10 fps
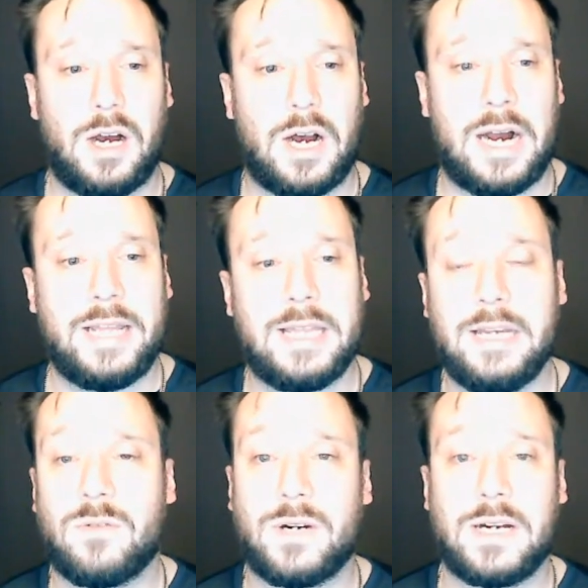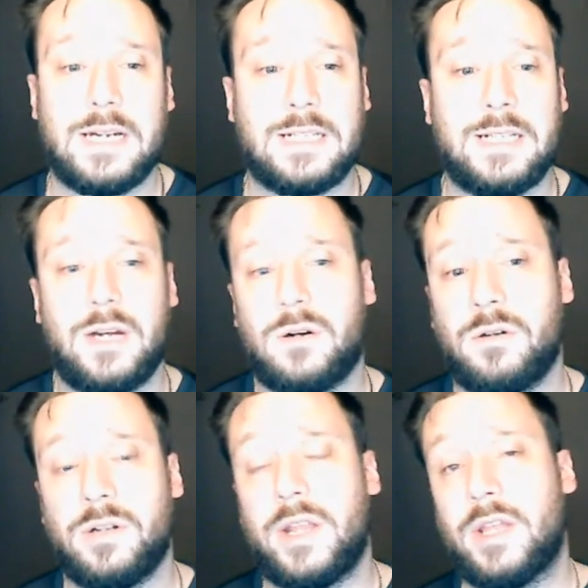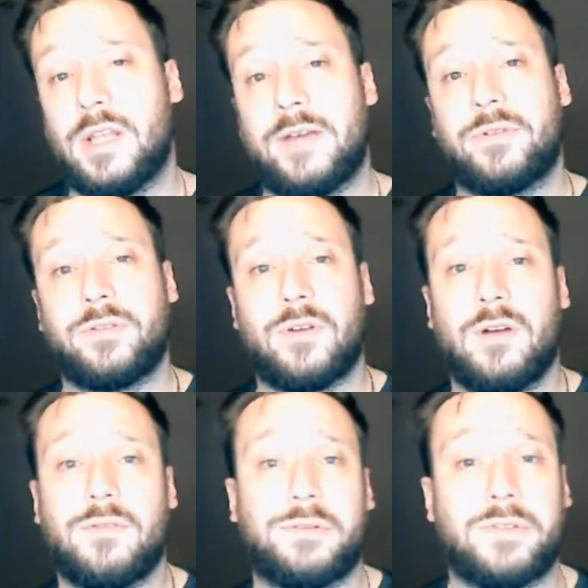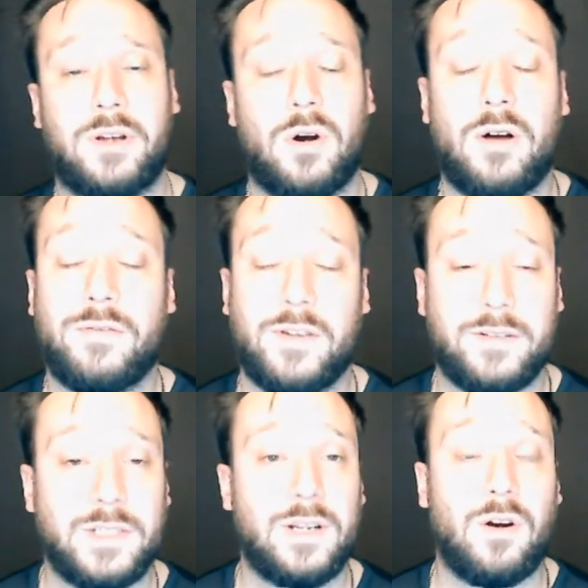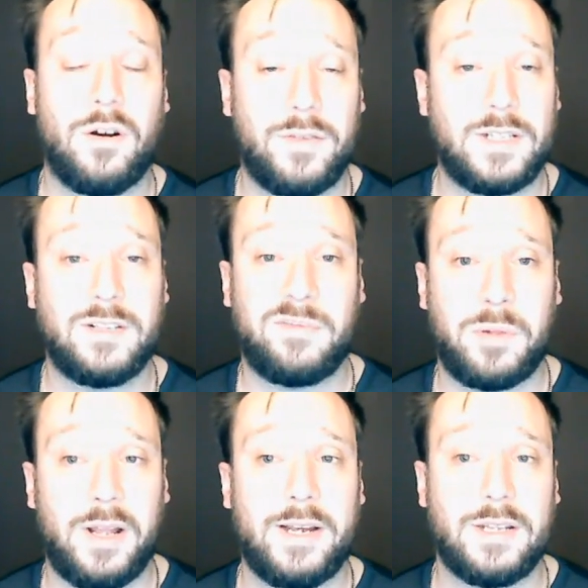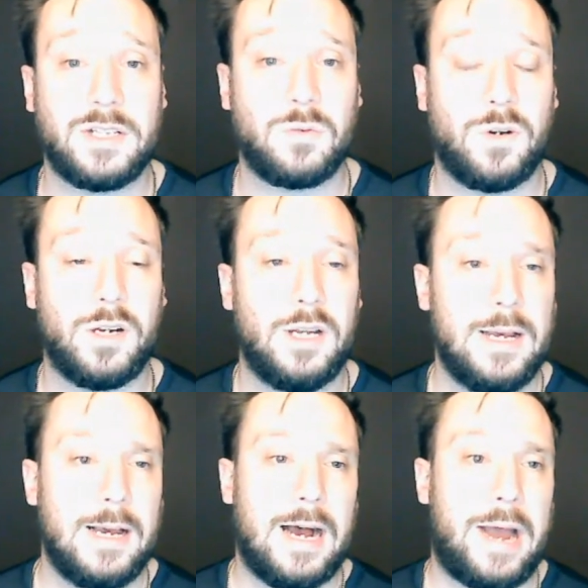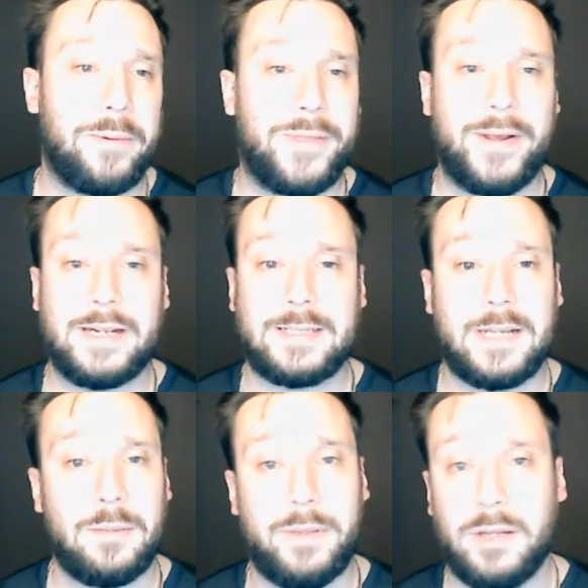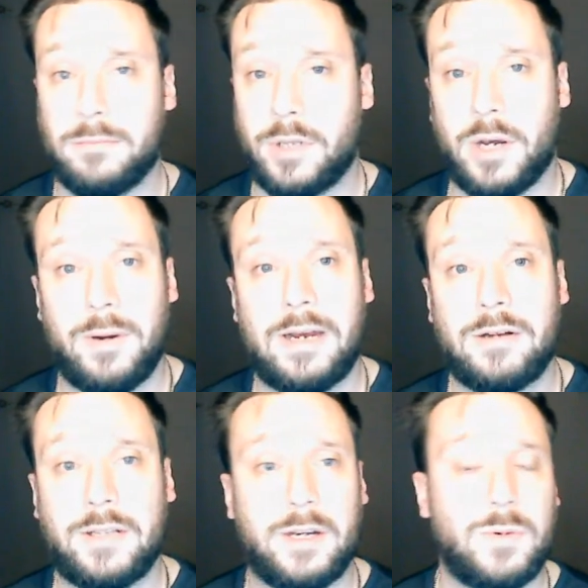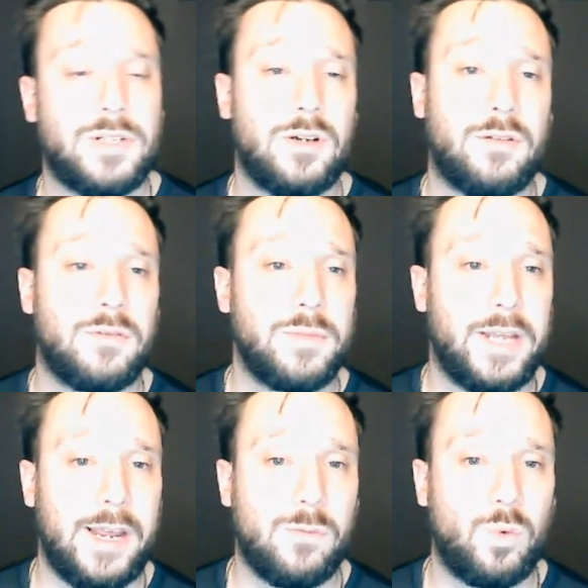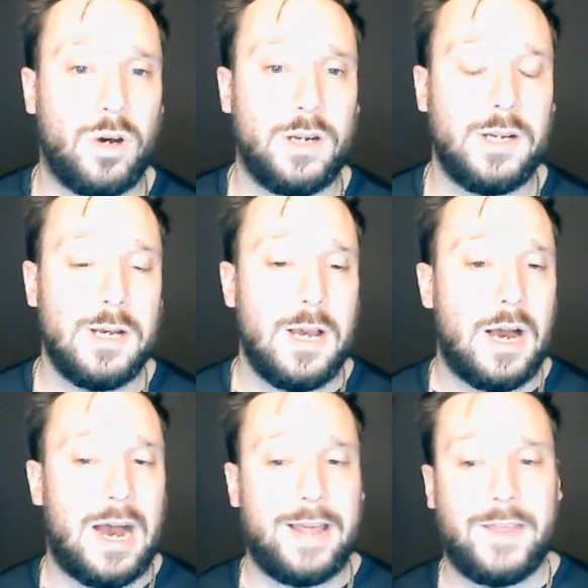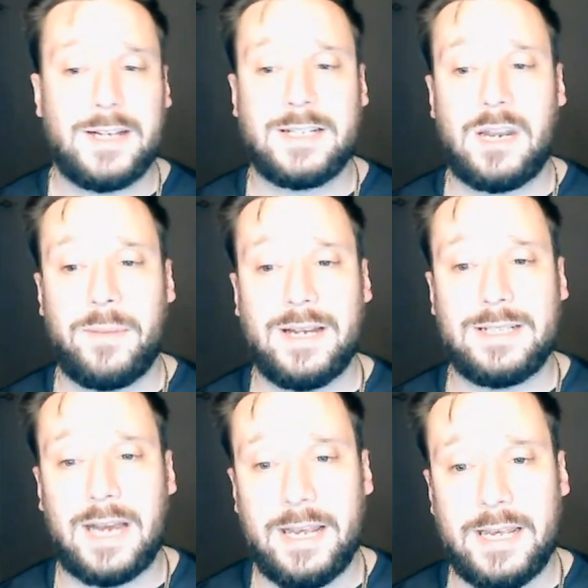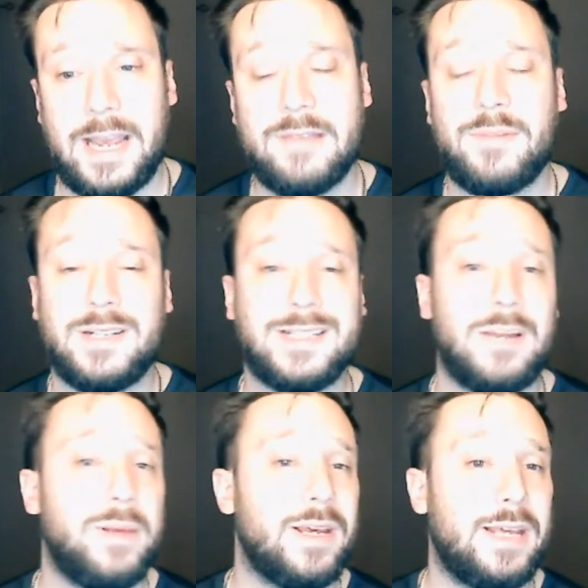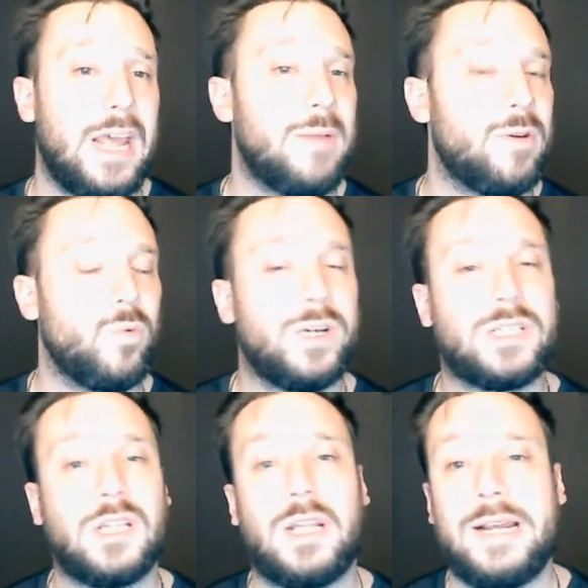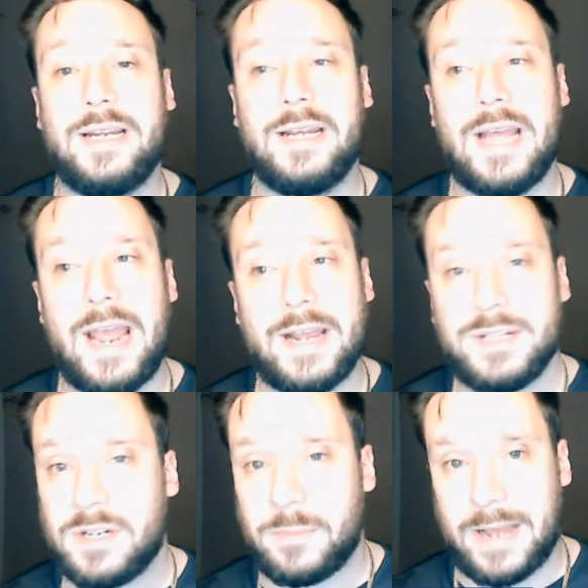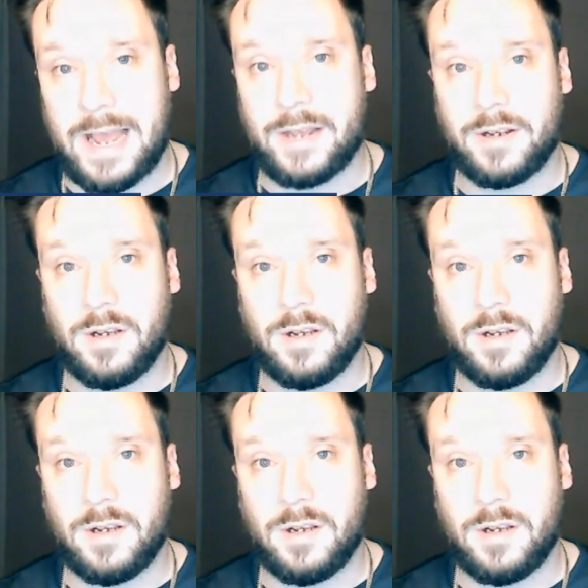I think we're going to see a whole nother level of, of off, offensive play in this one. I don't think it's going to be a blowout like we saw from game one. I think it's going to be a tight game, but it's going to be a game in which the Lightning answer back